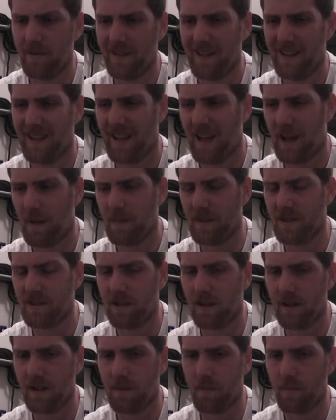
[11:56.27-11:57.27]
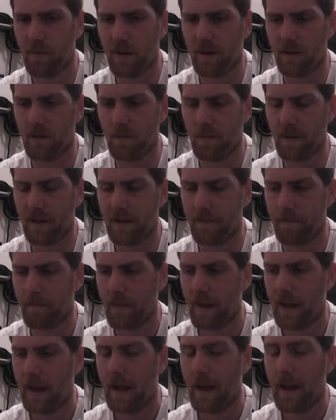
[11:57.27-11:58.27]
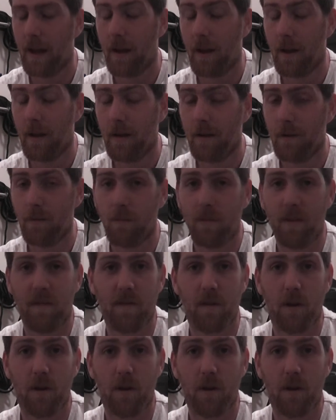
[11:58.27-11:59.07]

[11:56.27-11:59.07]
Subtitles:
It can be slightly brittle, but with